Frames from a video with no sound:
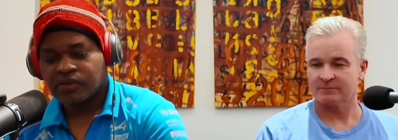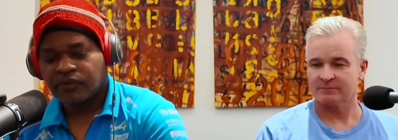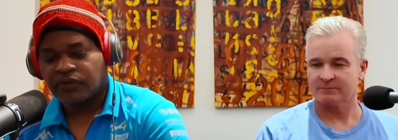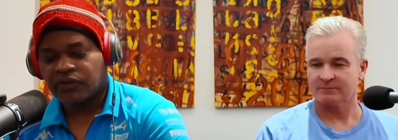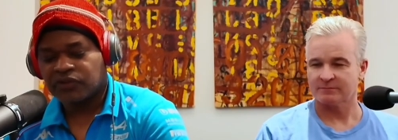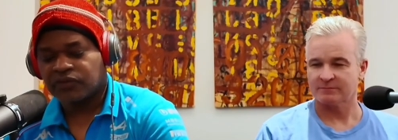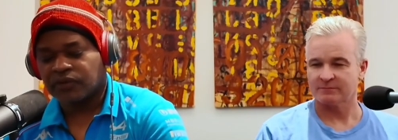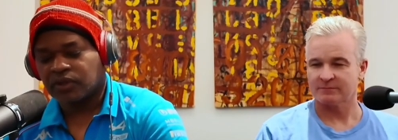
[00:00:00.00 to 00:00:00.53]

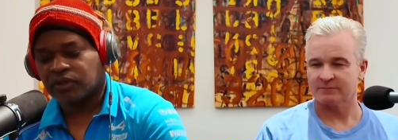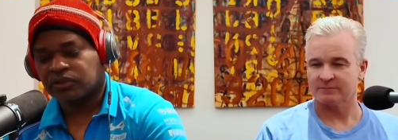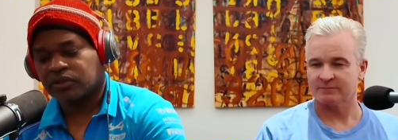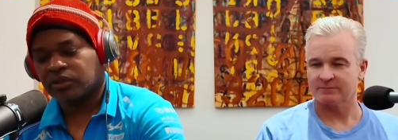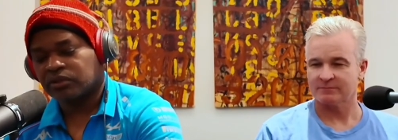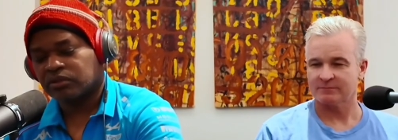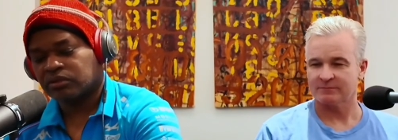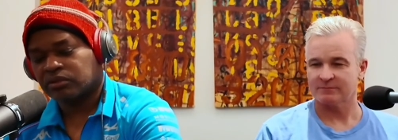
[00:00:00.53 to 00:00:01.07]
Speaker 1: First of all,
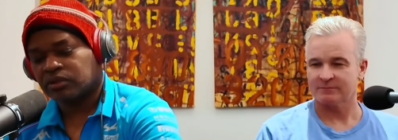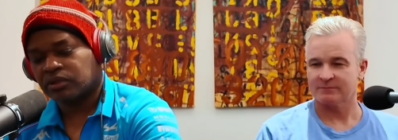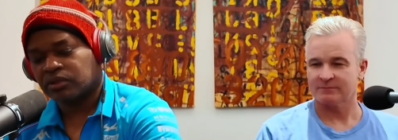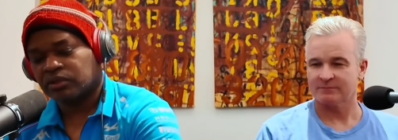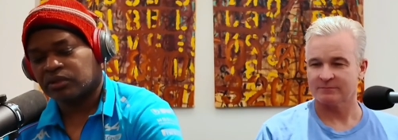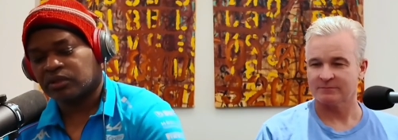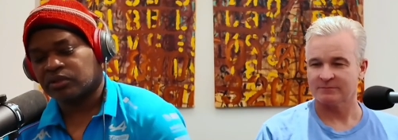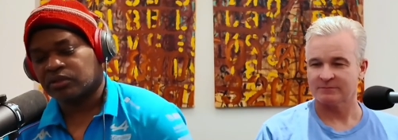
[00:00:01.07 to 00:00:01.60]
don't,
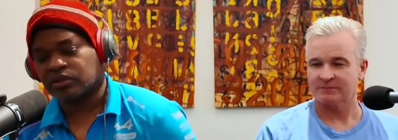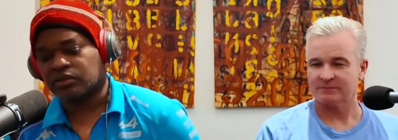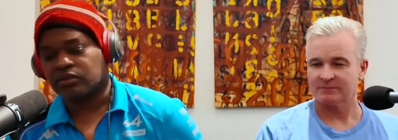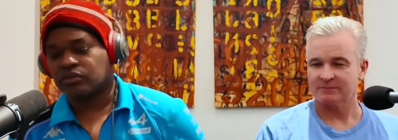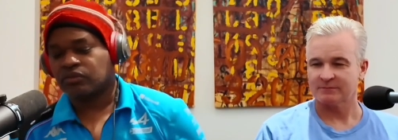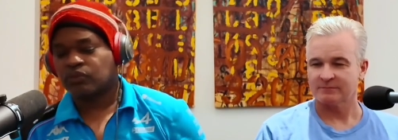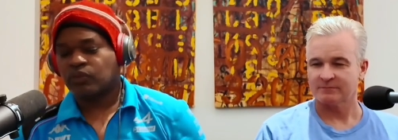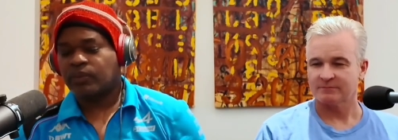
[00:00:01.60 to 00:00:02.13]
don't, don't.
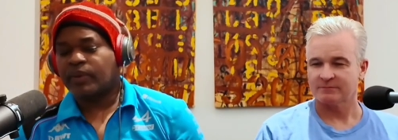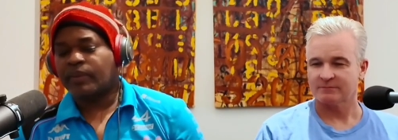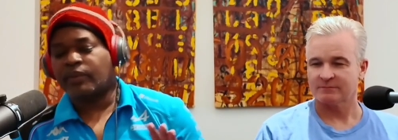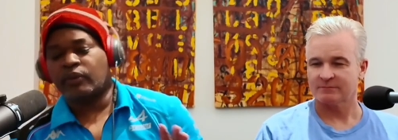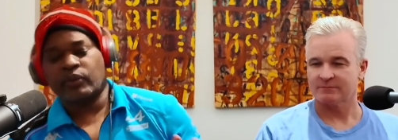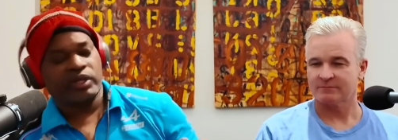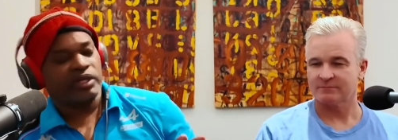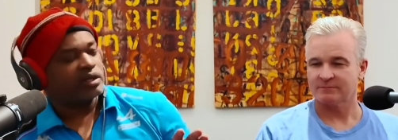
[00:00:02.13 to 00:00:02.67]

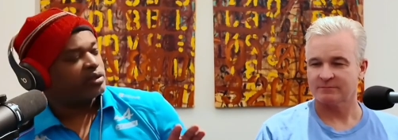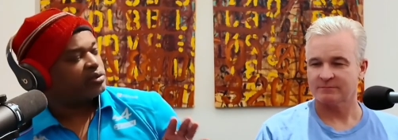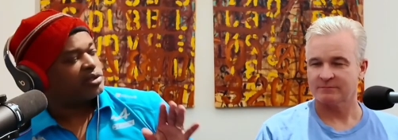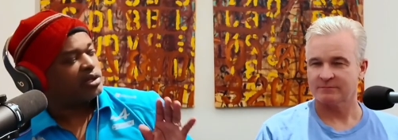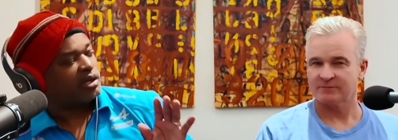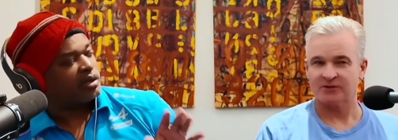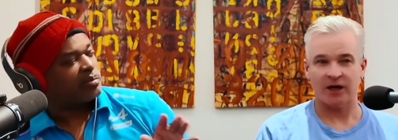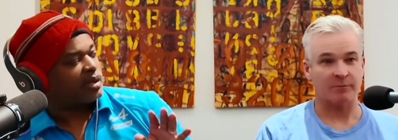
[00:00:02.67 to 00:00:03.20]
Remember, we
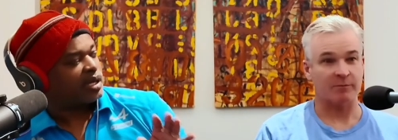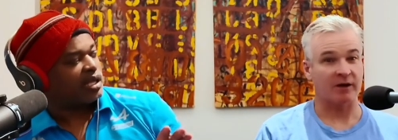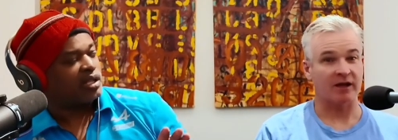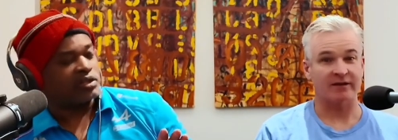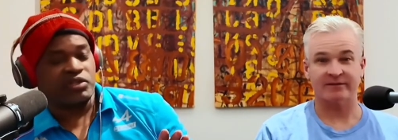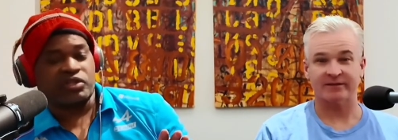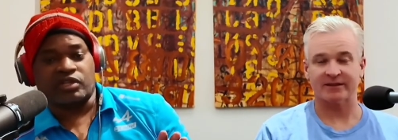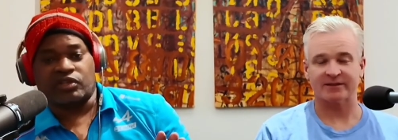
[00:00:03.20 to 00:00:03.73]
don't talk, talk
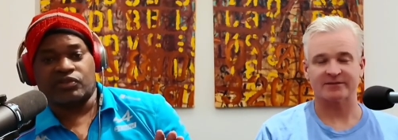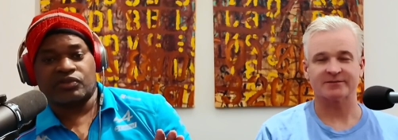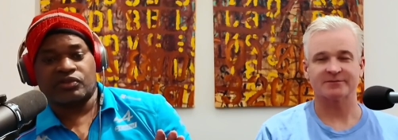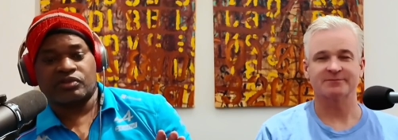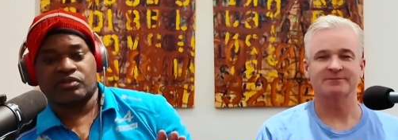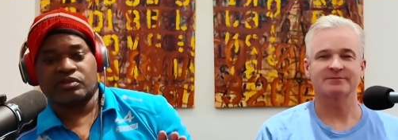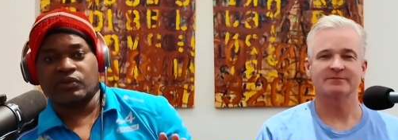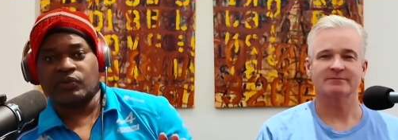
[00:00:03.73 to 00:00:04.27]

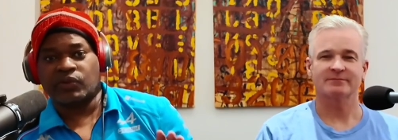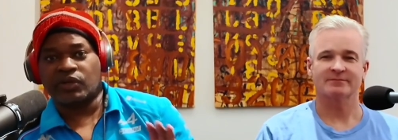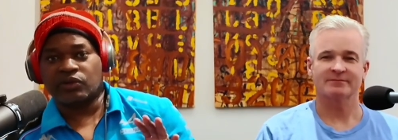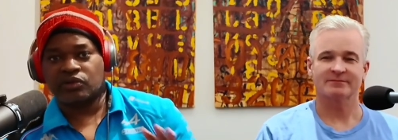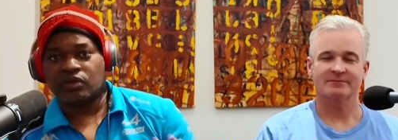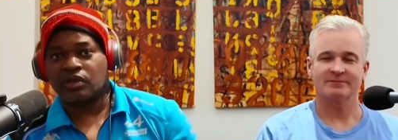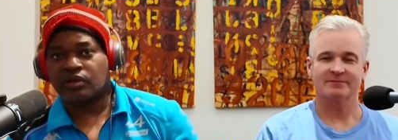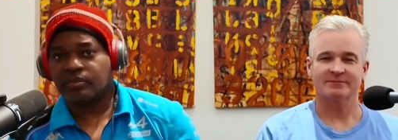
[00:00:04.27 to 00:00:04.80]
politics. politics. That we
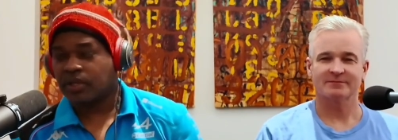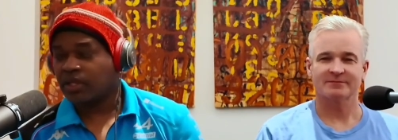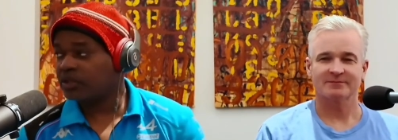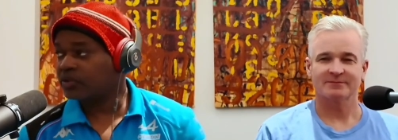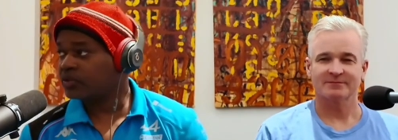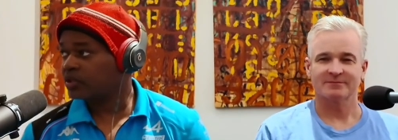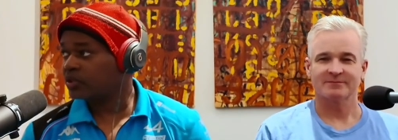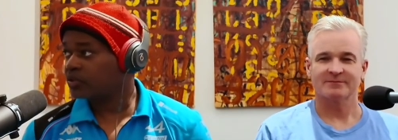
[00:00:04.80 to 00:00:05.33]
don't talk
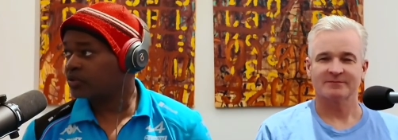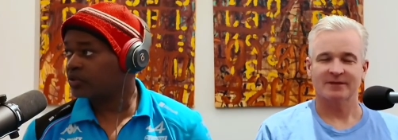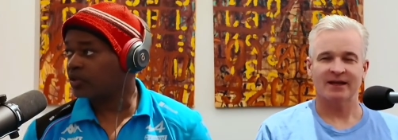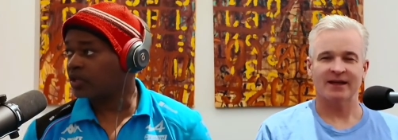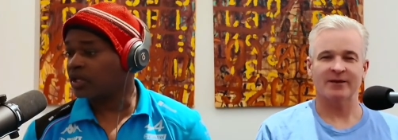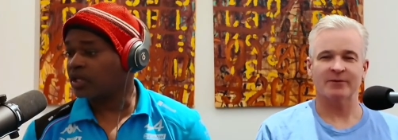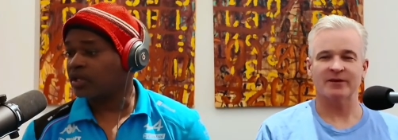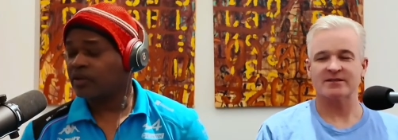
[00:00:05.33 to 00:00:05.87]
politics.
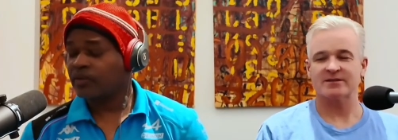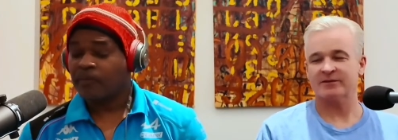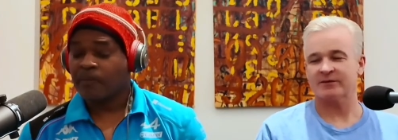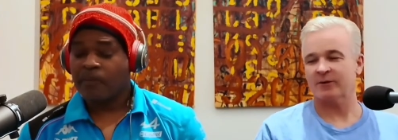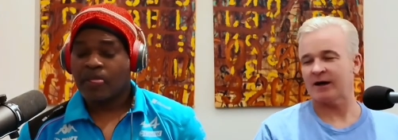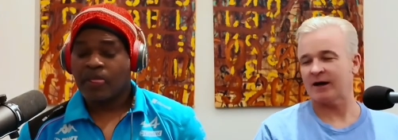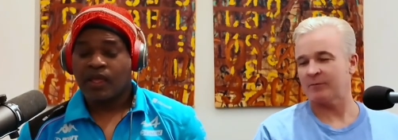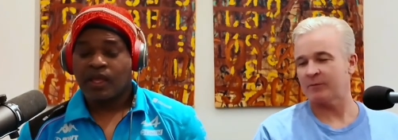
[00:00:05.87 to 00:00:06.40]
Okay?
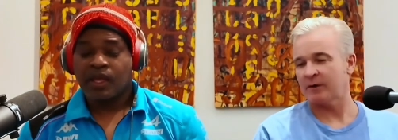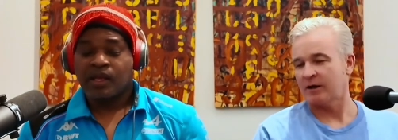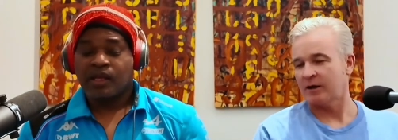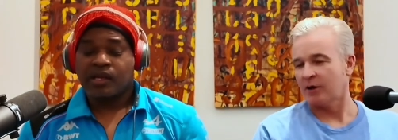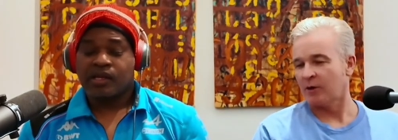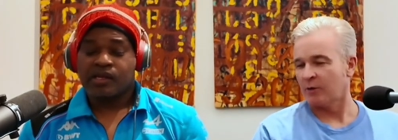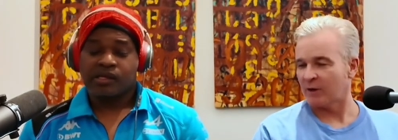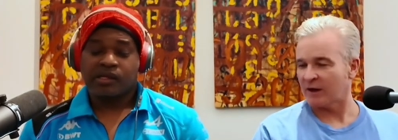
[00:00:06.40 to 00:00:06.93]
Anyways, um,
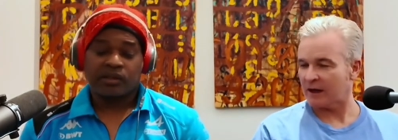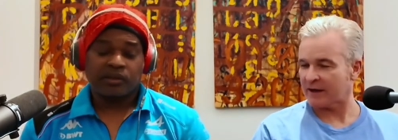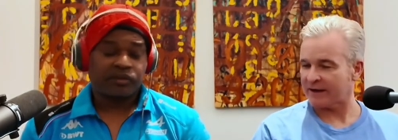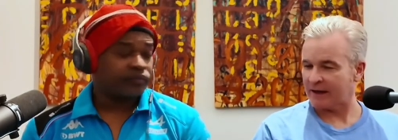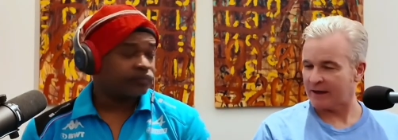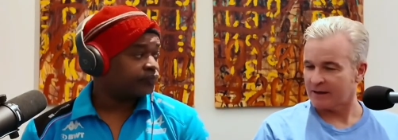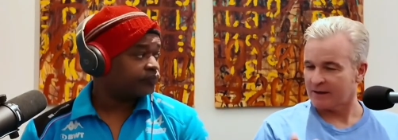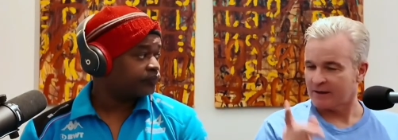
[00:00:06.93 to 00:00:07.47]
what?
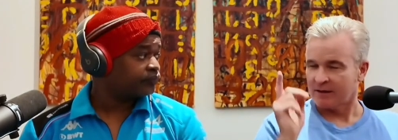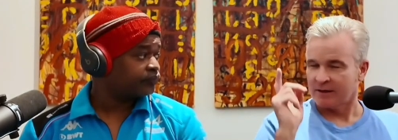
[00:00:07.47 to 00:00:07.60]
Okay.